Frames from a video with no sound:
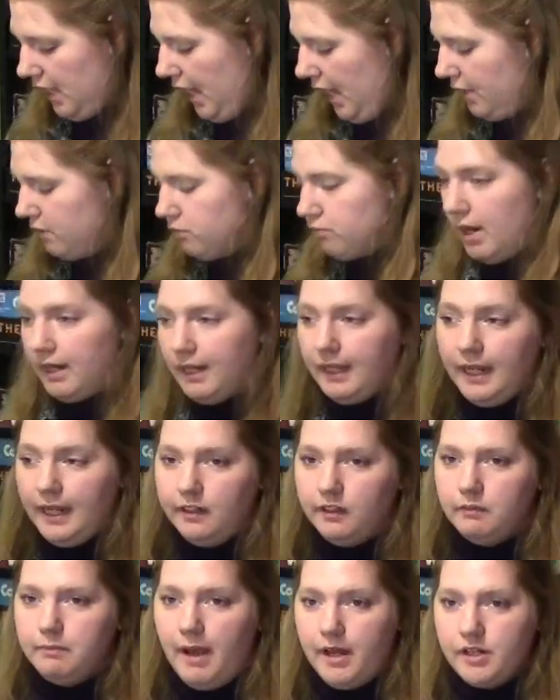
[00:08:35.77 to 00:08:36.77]
and
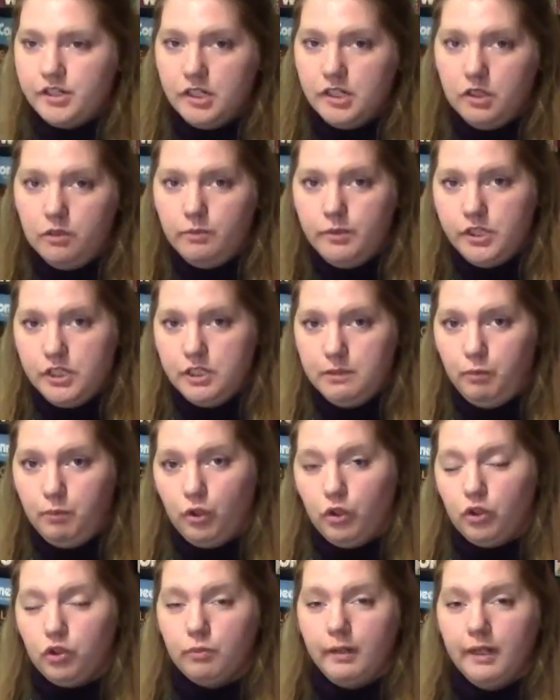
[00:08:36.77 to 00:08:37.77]
Renegade's Magic, which is
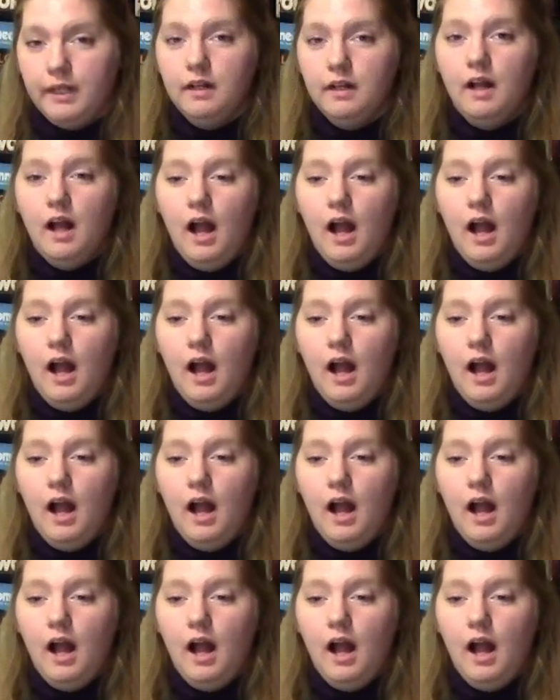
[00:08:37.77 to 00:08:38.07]
book 3.